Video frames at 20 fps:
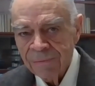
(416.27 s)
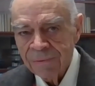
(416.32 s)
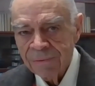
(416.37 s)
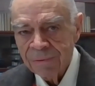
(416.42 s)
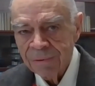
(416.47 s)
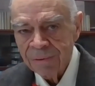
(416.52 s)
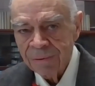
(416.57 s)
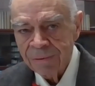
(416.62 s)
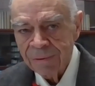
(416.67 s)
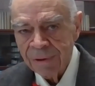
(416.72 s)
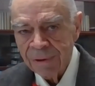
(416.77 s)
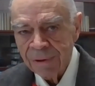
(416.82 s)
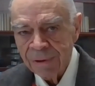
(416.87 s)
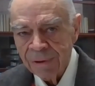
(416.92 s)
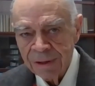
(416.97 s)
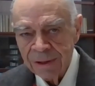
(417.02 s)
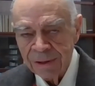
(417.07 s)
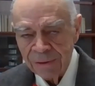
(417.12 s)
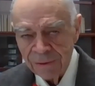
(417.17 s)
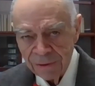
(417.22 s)
through
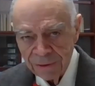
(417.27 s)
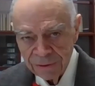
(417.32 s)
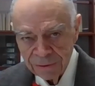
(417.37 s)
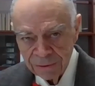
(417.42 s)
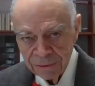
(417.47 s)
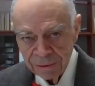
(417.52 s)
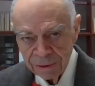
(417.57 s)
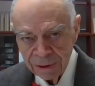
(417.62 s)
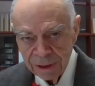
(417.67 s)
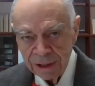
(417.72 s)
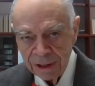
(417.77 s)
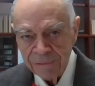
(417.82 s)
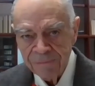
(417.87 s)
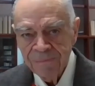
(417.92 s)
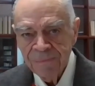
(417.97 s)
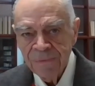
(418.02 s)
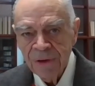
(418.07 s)
1930.